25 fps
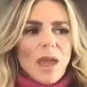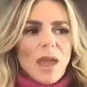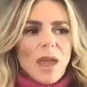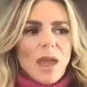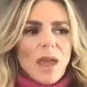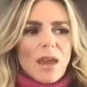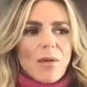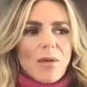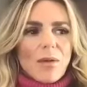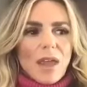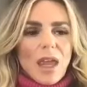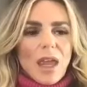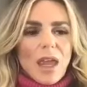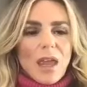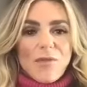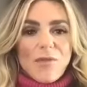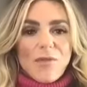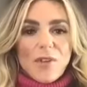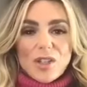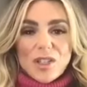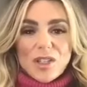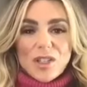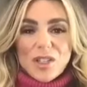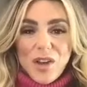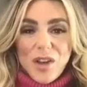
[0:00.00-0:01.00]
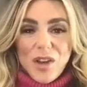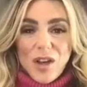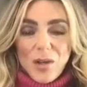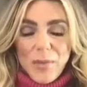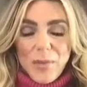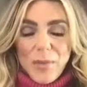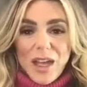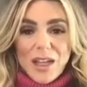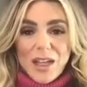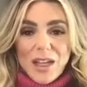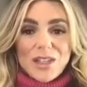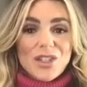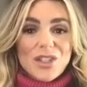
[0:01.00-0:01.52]
I'm like, okay, first of all,
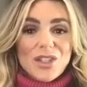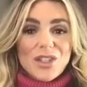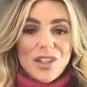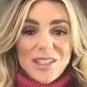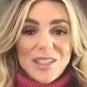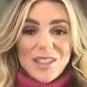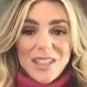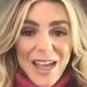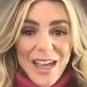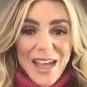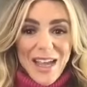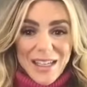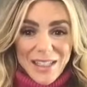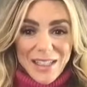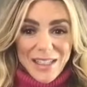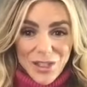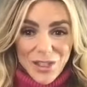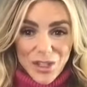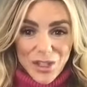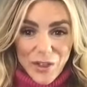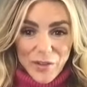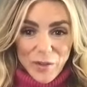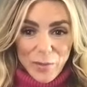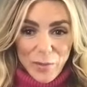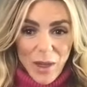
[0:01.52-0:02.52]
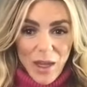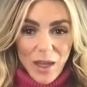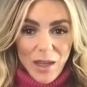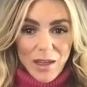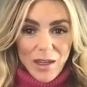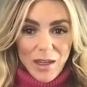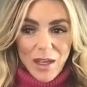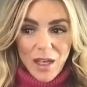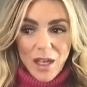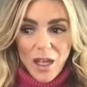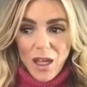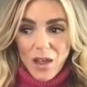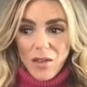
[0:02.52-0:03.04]
my uncertainty hasn't served
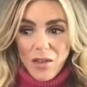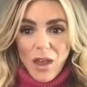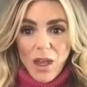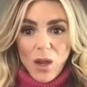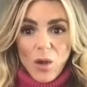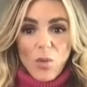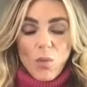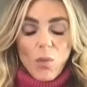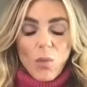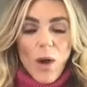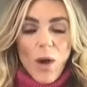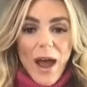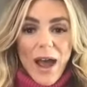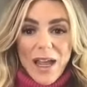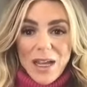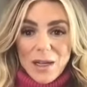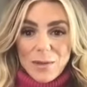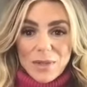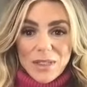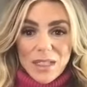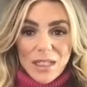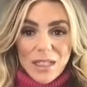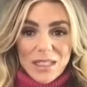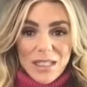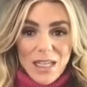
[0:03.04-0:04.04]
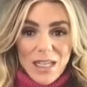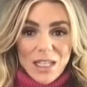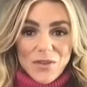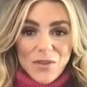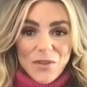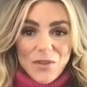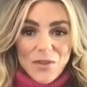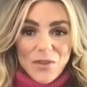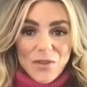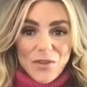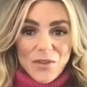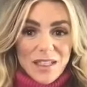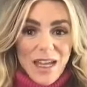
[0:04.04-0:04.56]
me. Like, why I'm
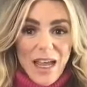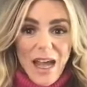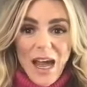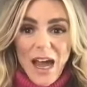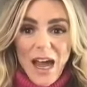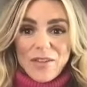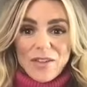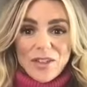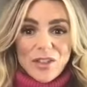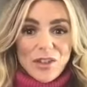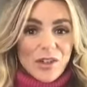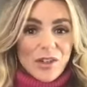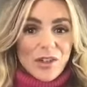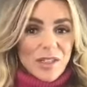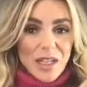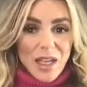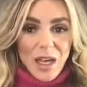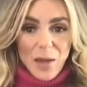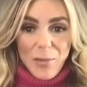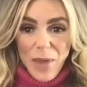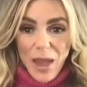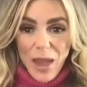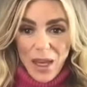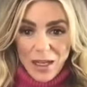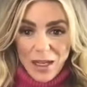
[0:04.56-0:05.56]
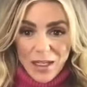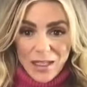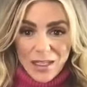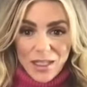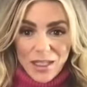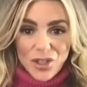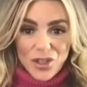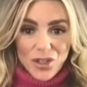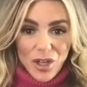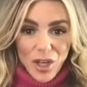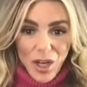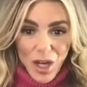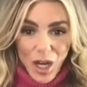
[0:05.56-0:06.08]
successful is because I have certainty. I make a
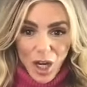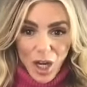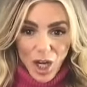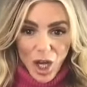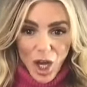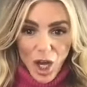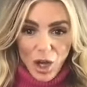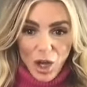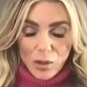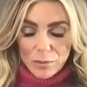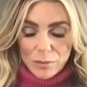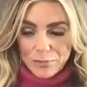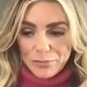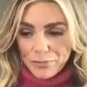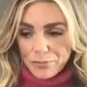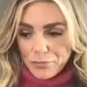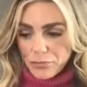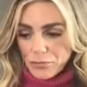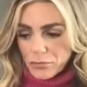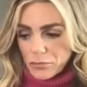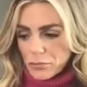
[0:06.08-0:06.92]
decision and I go.